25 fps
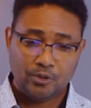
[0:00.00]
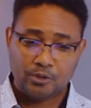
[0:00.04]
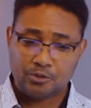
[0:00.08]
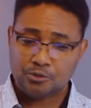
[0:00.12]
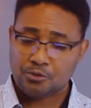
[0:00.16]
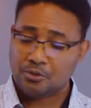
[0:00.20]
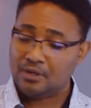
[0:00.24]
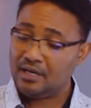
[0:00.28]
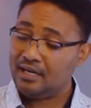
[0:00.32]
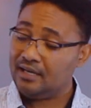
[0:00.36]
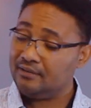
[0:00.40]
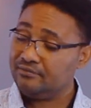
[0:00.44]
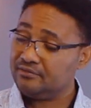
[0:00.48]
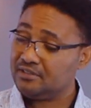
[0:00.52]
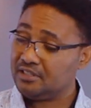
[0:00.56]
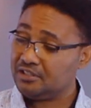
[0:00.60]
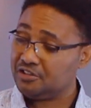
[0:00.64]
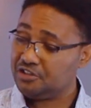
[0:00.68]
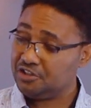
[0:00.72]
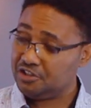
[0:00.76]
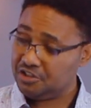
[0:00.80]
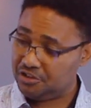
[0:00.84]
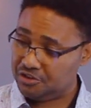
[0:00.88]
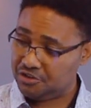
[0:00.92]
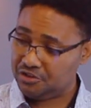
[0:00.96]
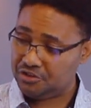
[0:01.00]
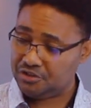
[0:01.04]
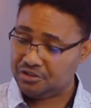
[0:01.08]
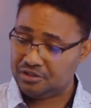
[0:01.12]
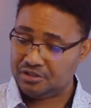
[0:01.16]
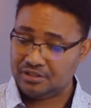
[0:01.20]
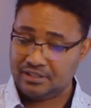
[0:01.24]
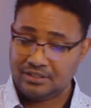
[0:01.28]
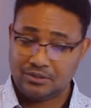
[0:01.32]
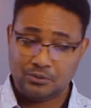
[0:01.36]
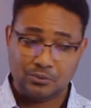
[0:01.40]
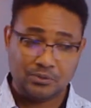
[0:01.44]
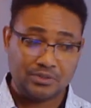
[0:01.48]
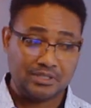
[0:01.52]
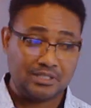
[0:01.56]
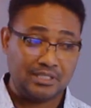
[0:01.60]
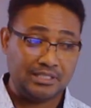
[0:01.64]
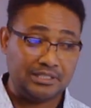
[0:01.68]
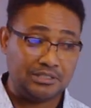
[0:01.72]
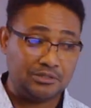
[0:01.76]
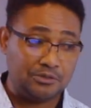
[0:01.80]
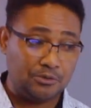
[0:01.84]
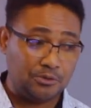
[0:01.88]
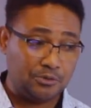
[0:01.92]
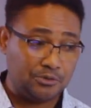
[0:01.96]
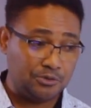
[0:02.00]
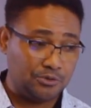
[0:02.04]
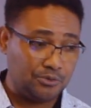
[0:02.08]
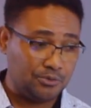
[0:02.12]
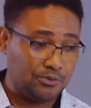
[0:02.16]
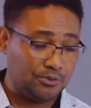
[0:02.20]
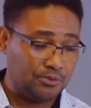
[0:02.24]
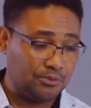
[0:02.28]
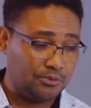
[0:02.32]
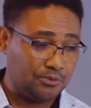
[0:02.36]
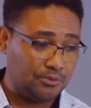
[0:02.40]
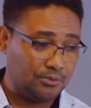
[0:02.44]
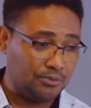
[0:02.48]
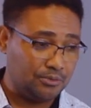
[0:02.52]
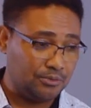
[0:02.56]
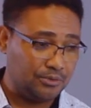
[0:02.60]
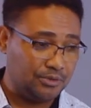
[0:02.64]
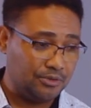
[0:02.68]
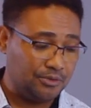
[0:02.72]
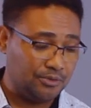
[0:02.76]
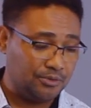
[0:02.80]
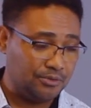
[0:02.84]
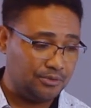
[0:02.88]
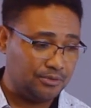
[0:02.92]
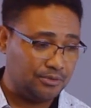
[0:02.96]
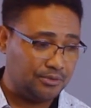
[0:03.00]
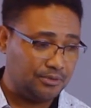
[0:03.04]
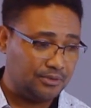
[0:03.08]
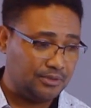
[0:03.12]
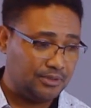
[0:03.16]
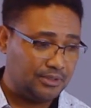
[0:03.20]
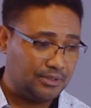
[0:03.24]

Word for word: We also have Tarshish. He was later also, you know,